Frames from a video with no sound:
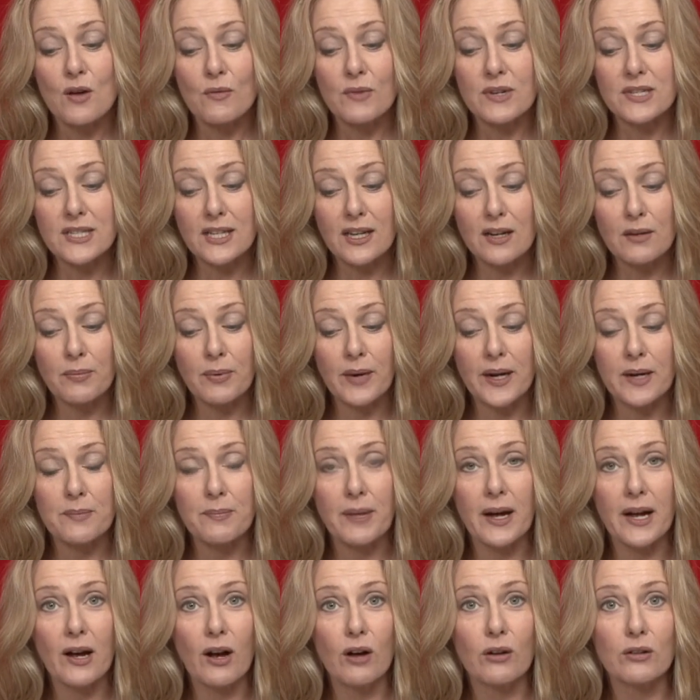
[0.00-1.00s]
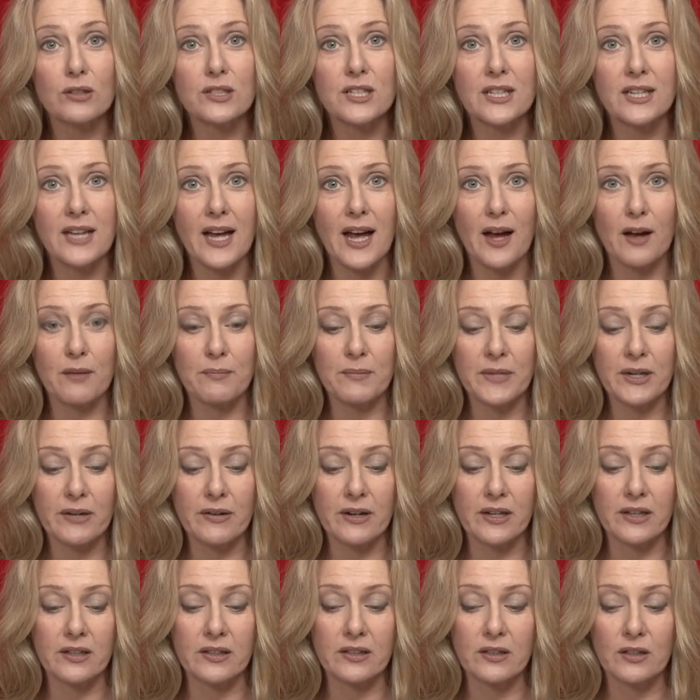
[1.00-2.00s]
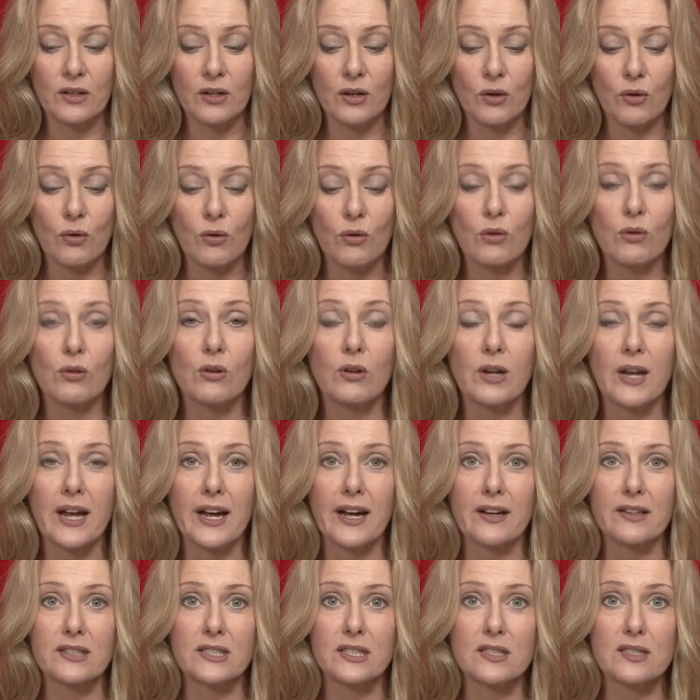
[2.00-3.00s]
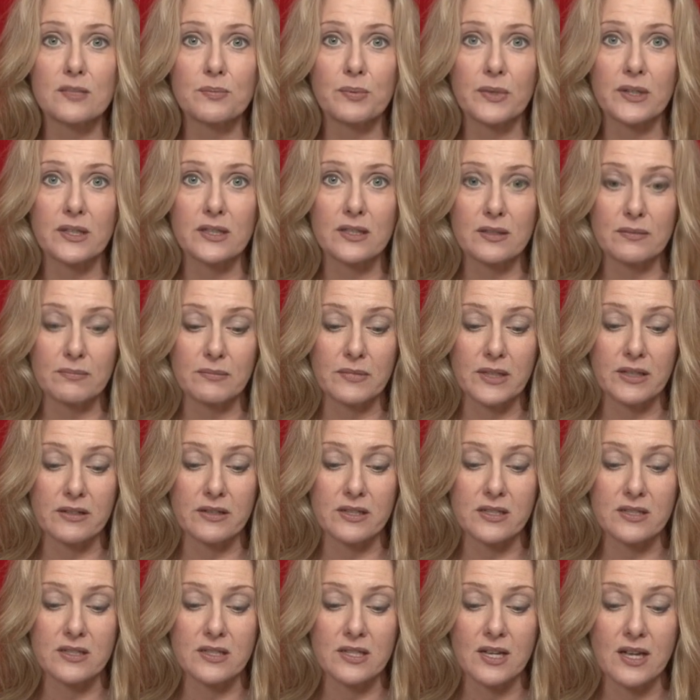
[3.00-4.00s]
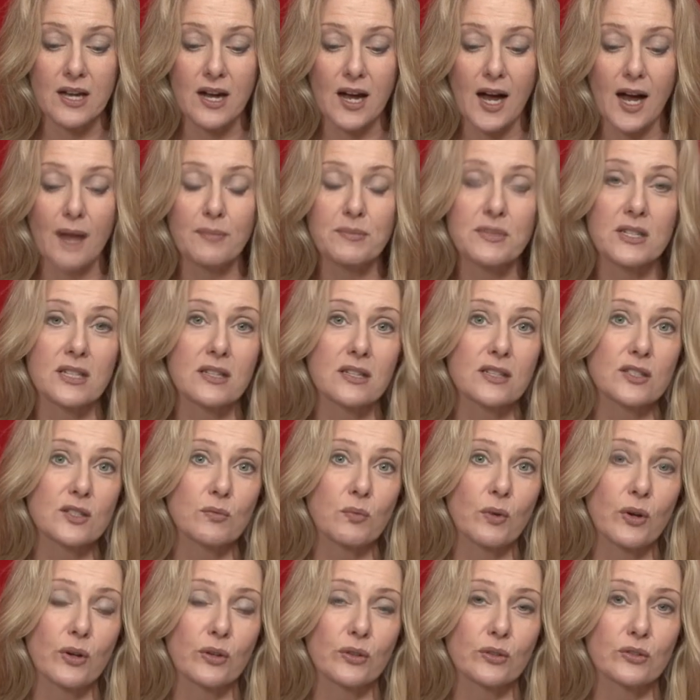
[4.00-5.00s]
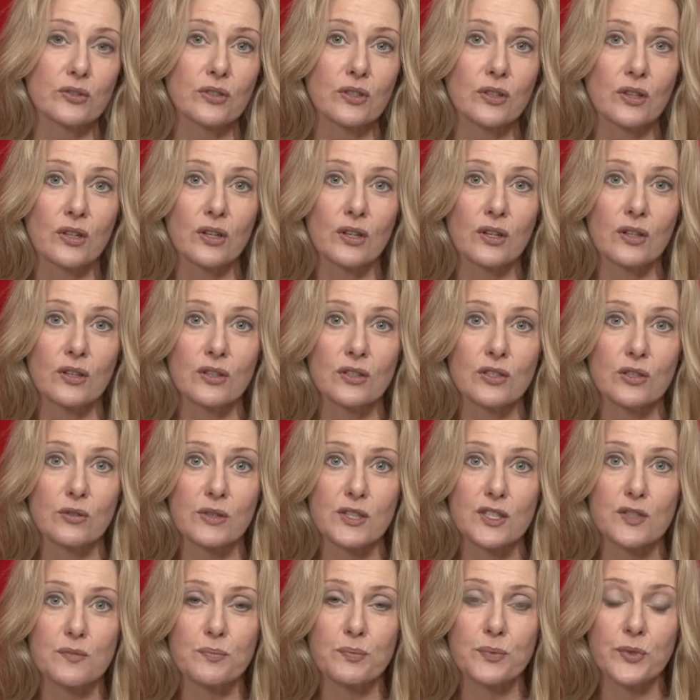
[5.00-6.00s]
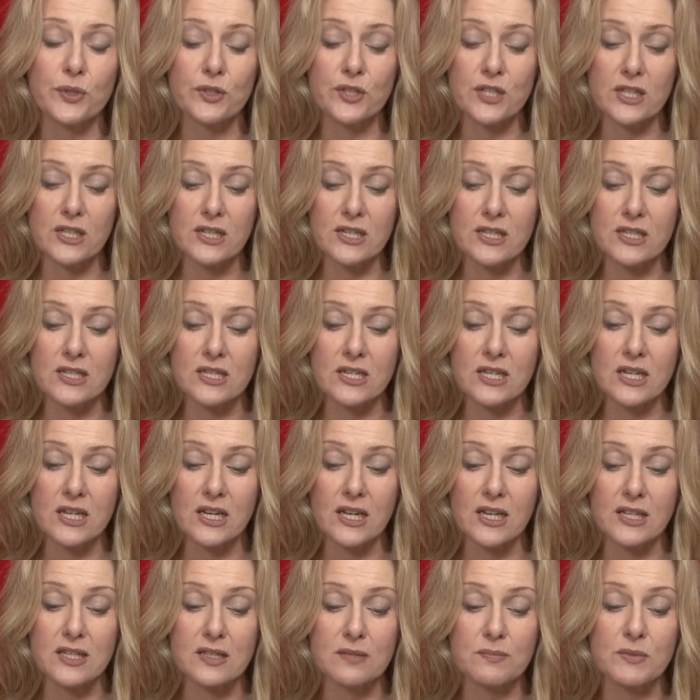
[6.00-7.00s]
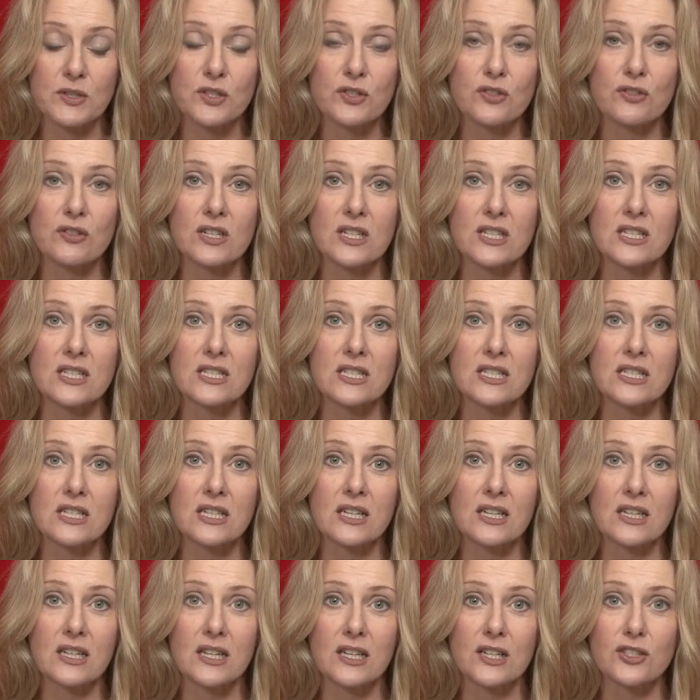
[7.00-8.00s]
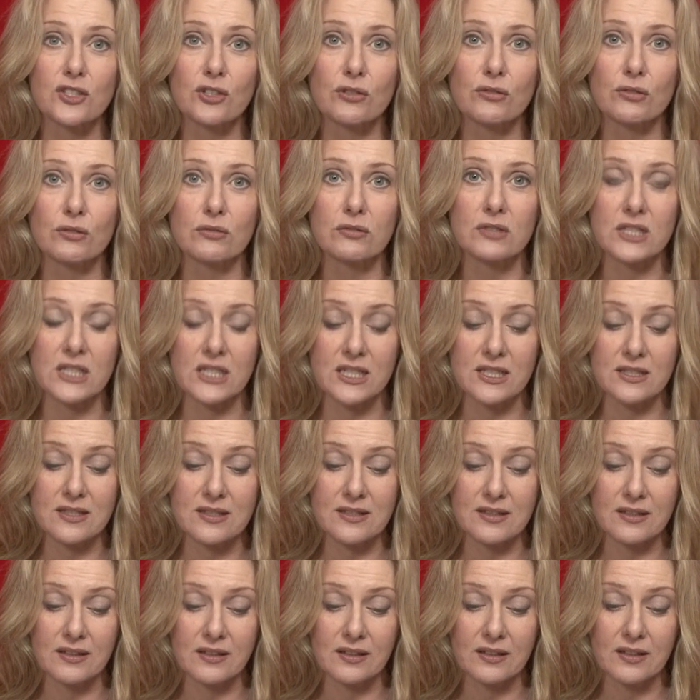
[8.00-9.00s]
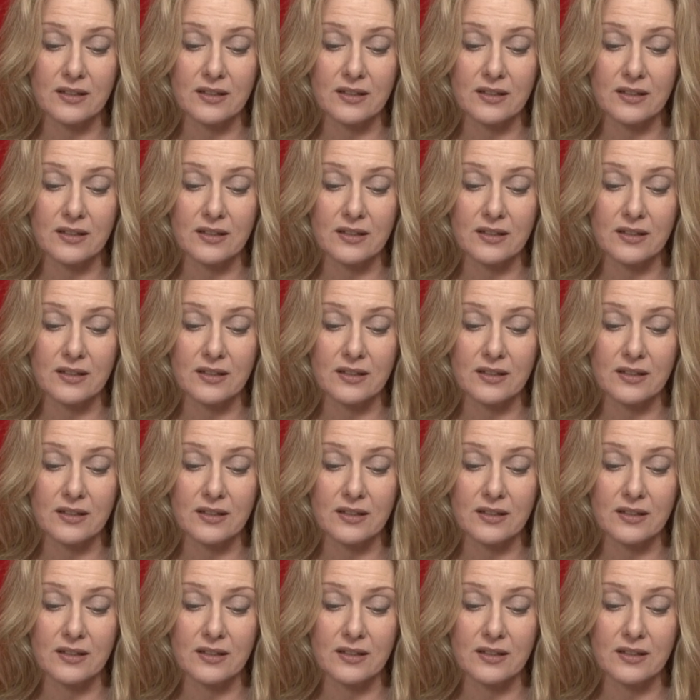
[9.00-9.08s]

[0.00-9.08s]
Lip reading: We celebrate by holding our mirror, all our disparate mirrors, up to this world, to its beauties, its mysteries, its cruelties.